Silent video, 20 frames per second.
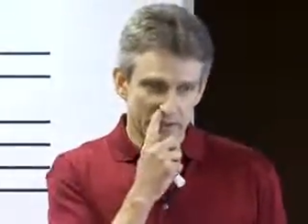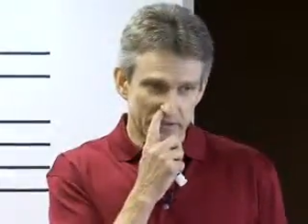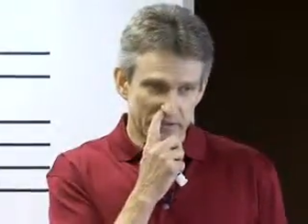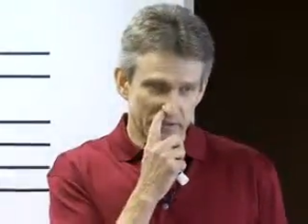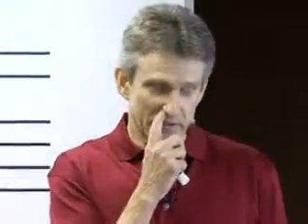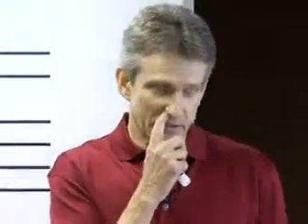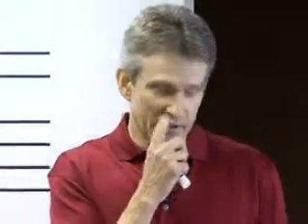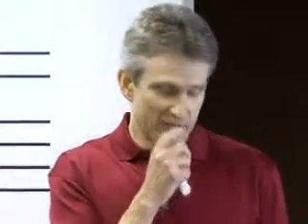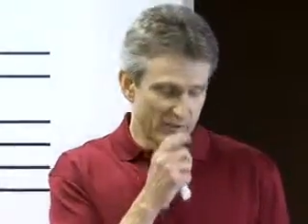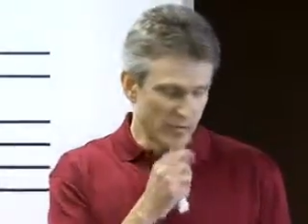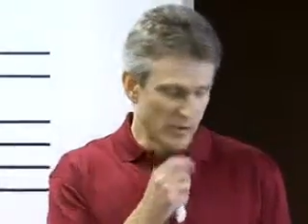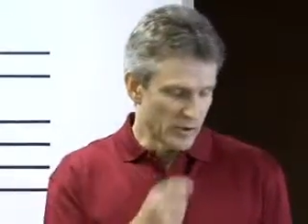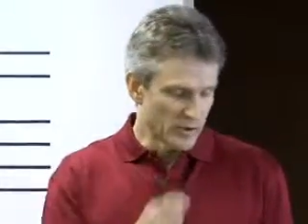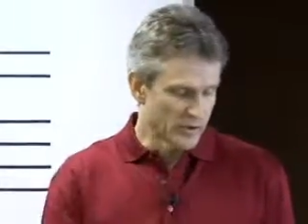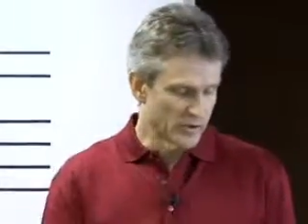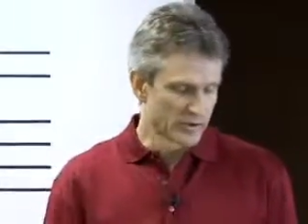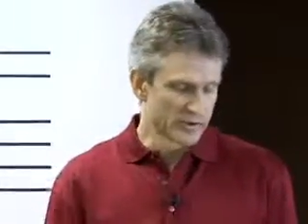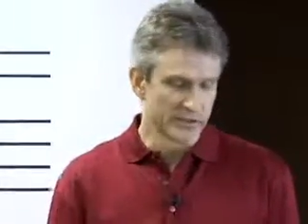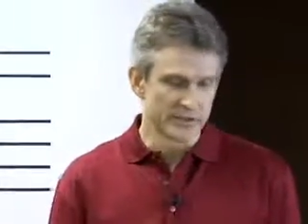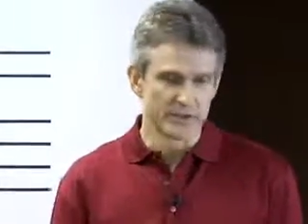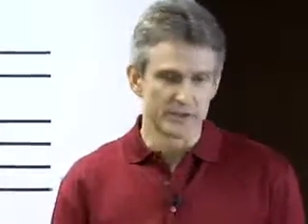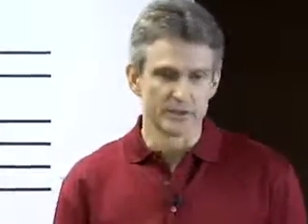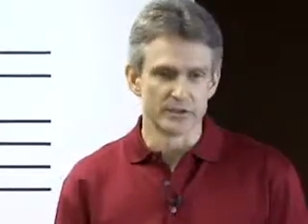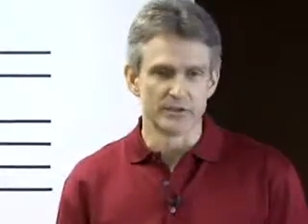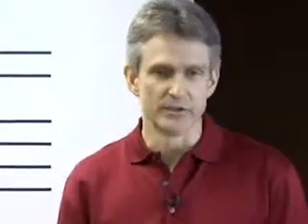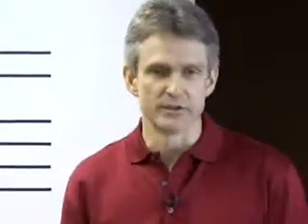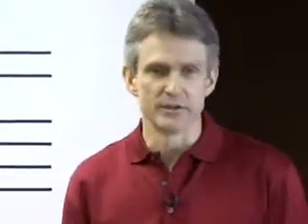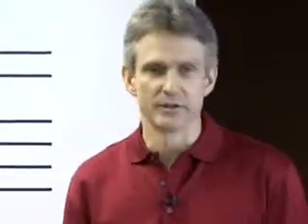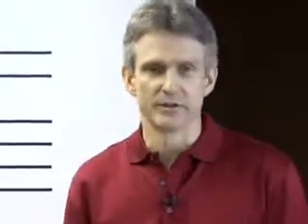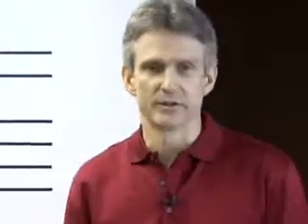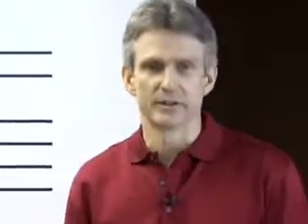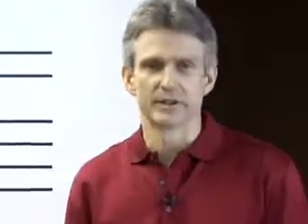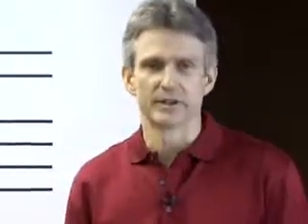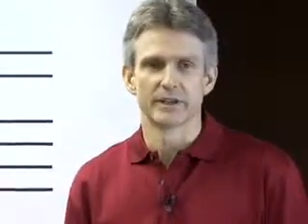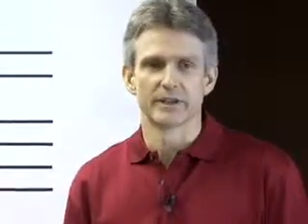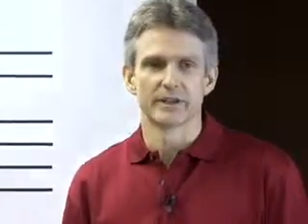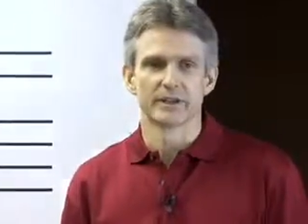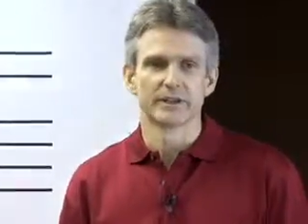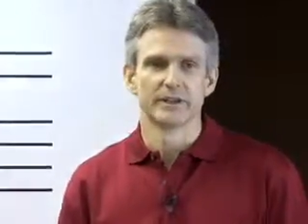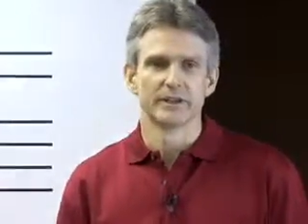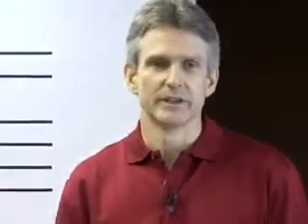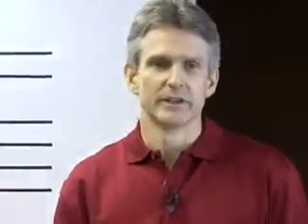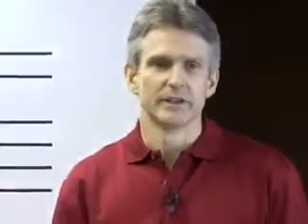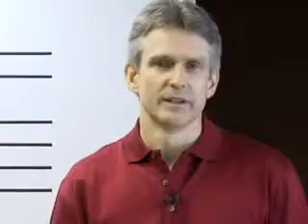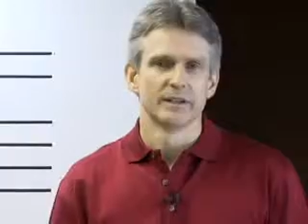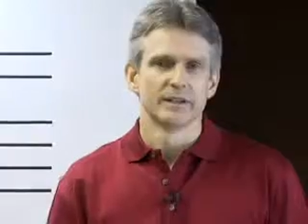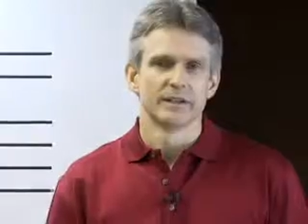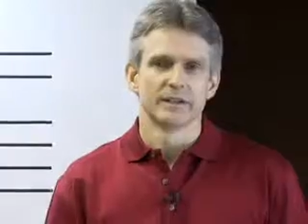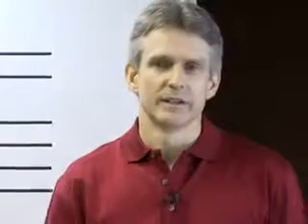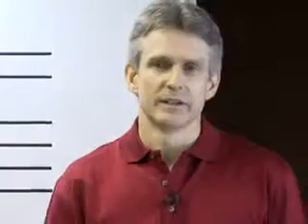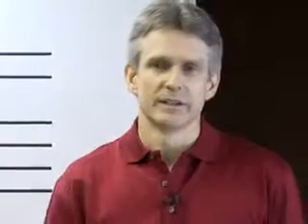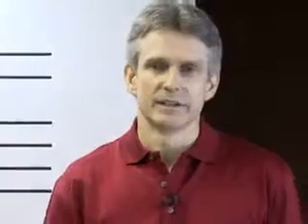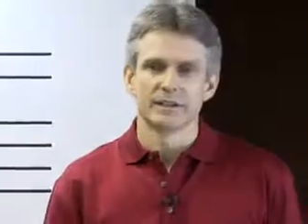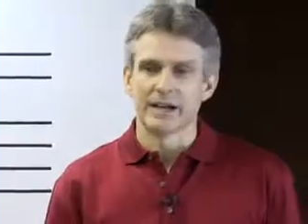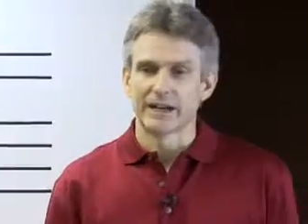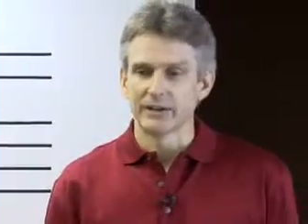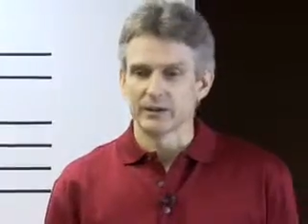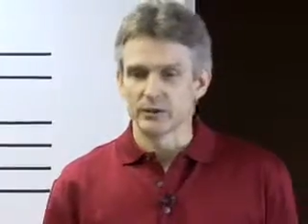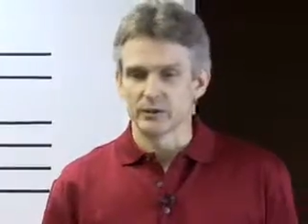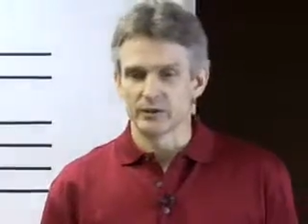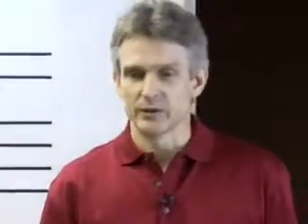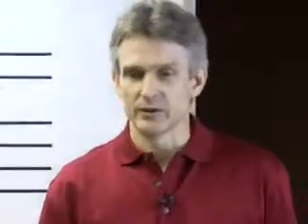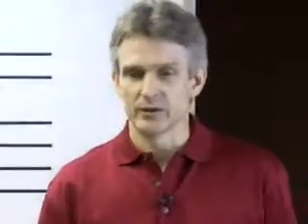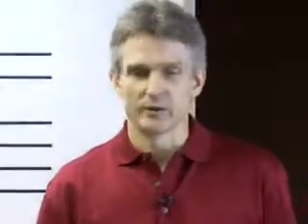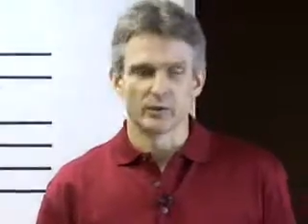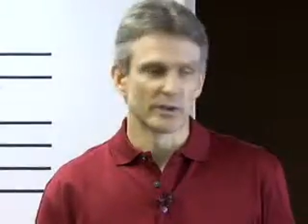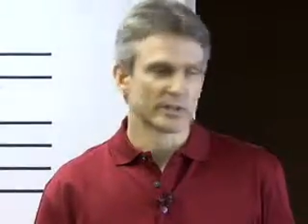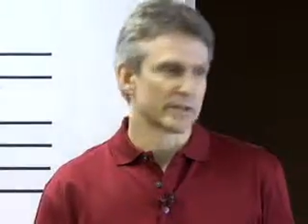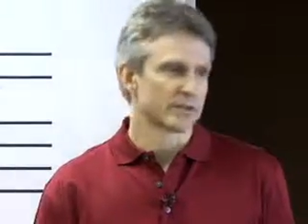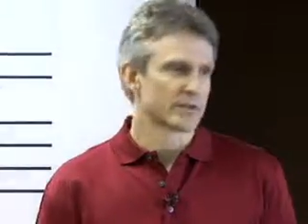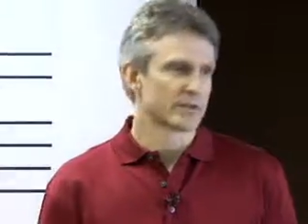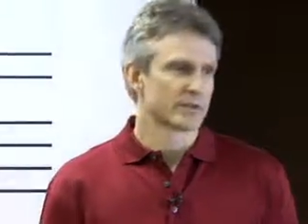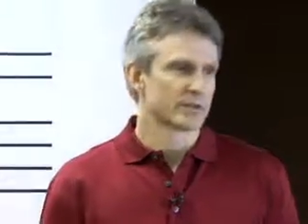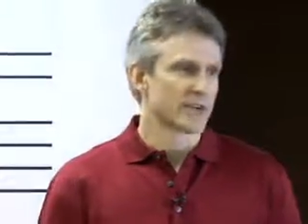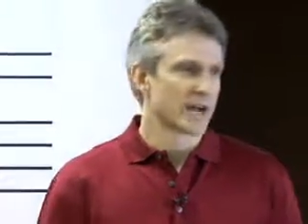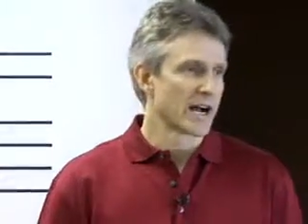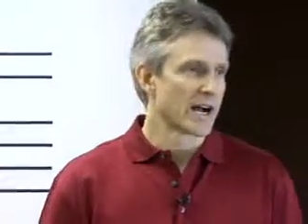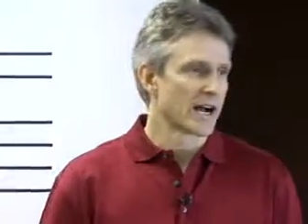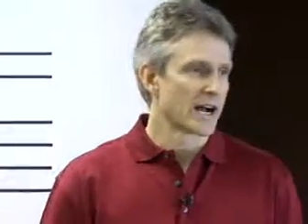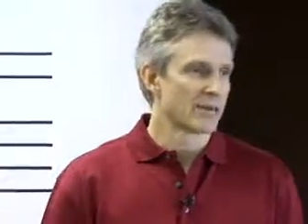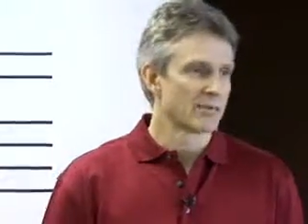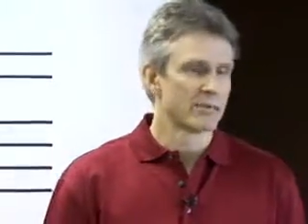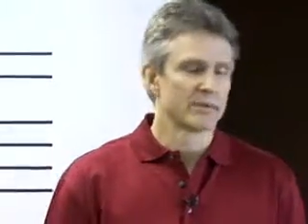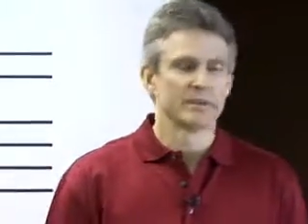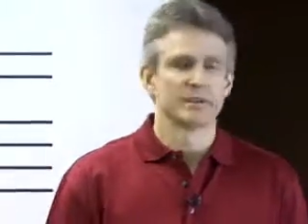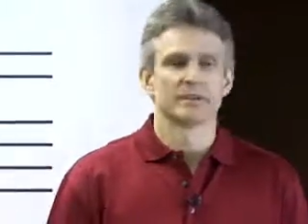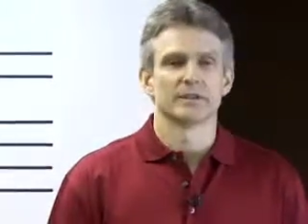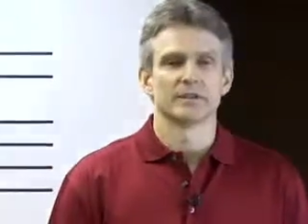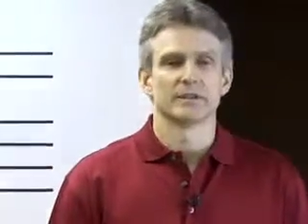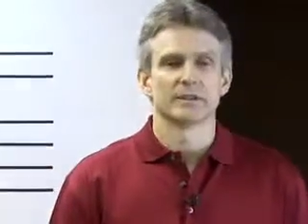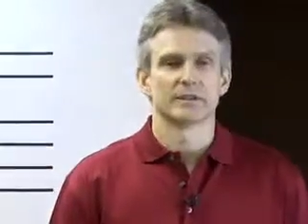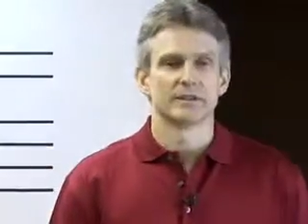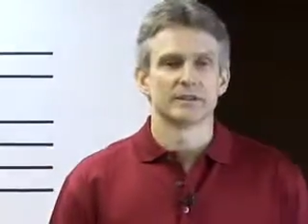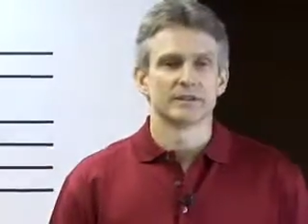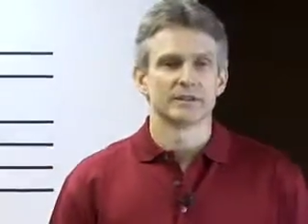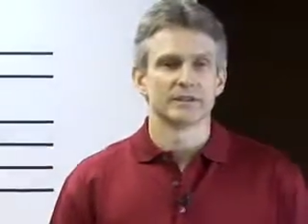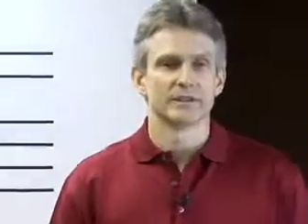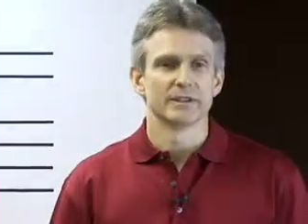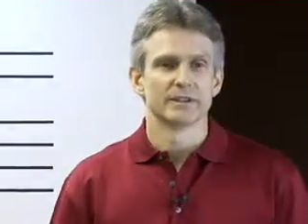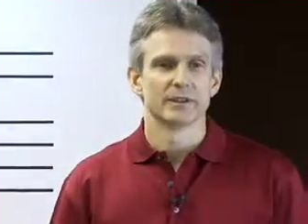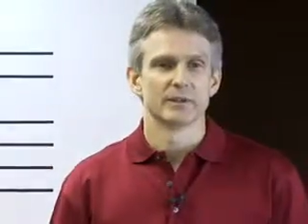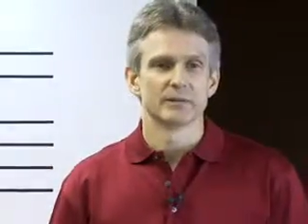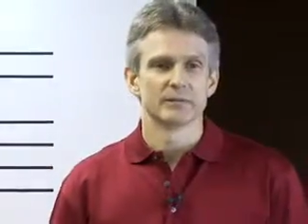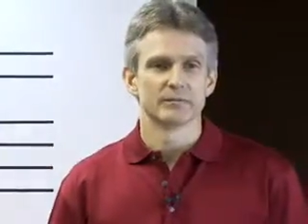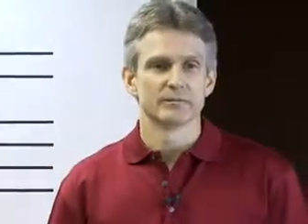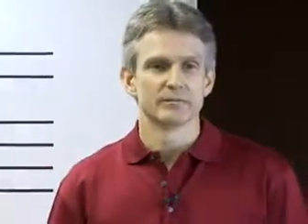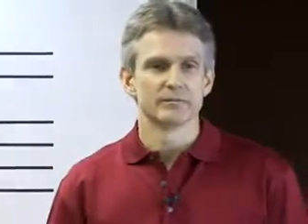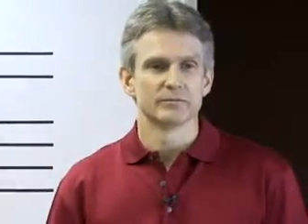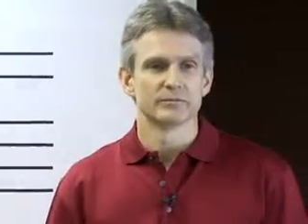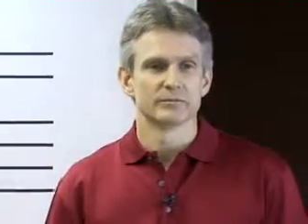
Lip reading: if you have emotional issues, you can not do good work at your job, or, you know,